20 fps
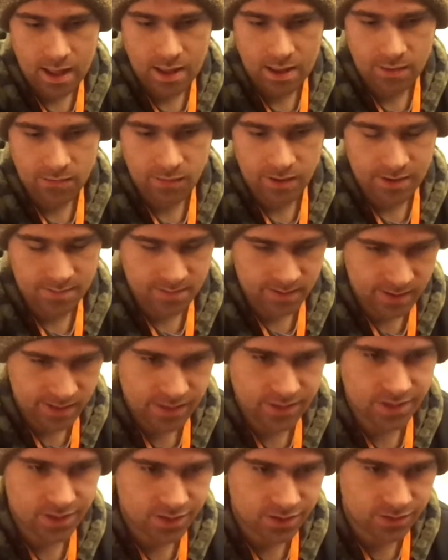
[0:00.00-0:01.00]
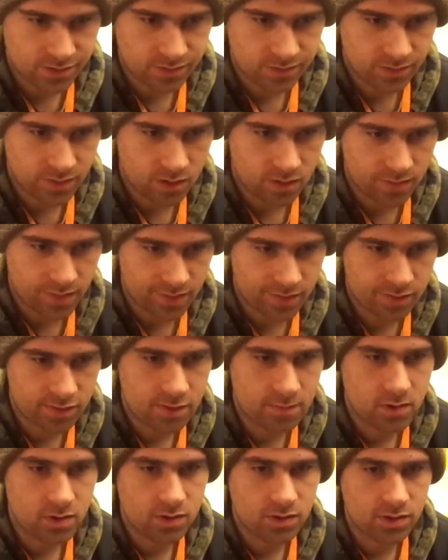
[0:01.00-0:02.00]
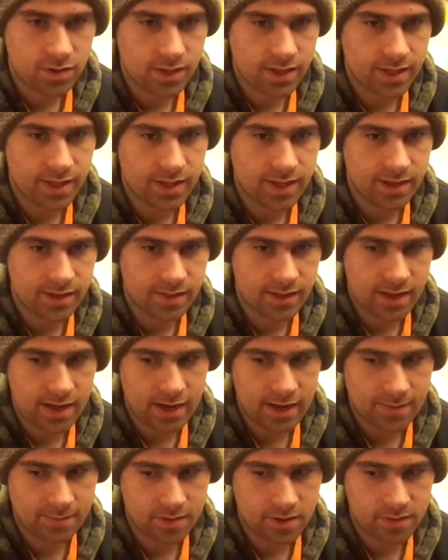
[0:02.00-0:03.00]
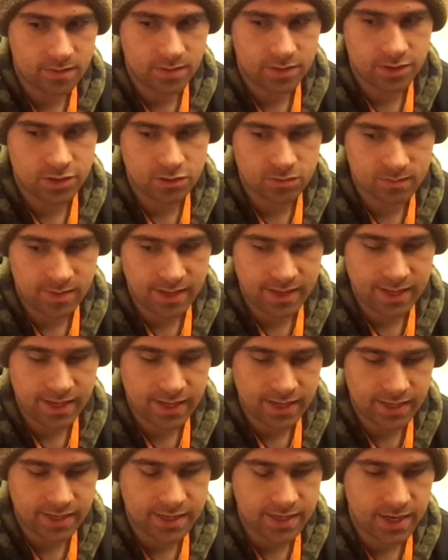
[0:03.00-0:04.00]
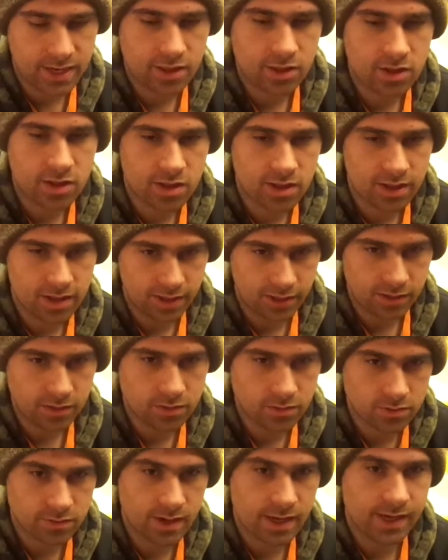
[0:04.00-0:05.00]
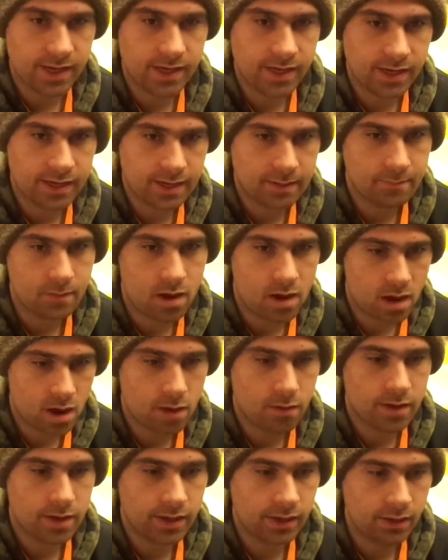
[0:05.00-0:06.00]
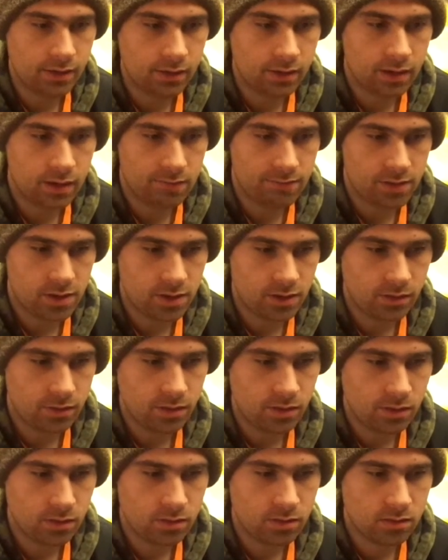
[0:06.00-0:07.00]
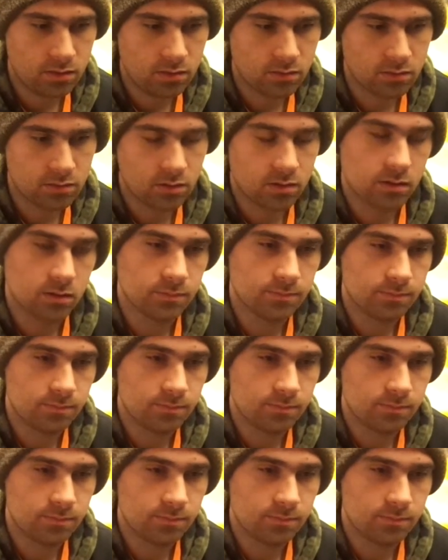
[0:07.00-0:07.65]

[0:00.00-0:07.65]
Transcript: What I'm planning to do over the summer is I am going to make a Dutch angel dragon named Aria of the North, or